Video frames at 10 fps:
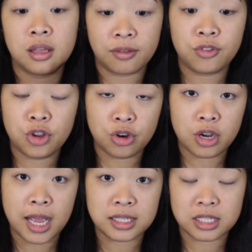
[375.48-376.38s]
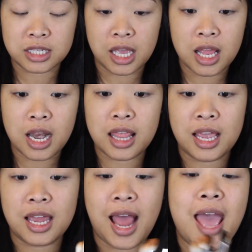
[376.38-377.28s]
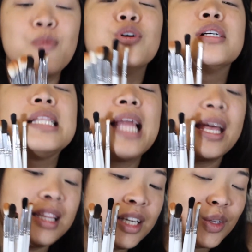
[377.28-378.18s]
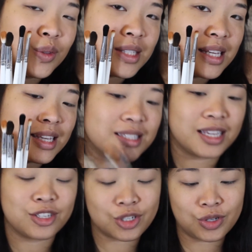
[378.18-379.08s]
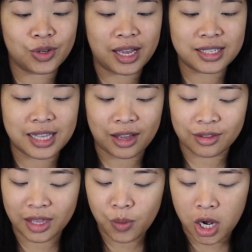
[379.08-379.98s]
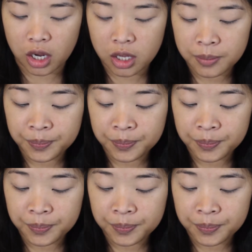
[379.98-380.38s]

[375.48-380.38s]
if you're hesitant, then I will gladly use these and show you guys how they work.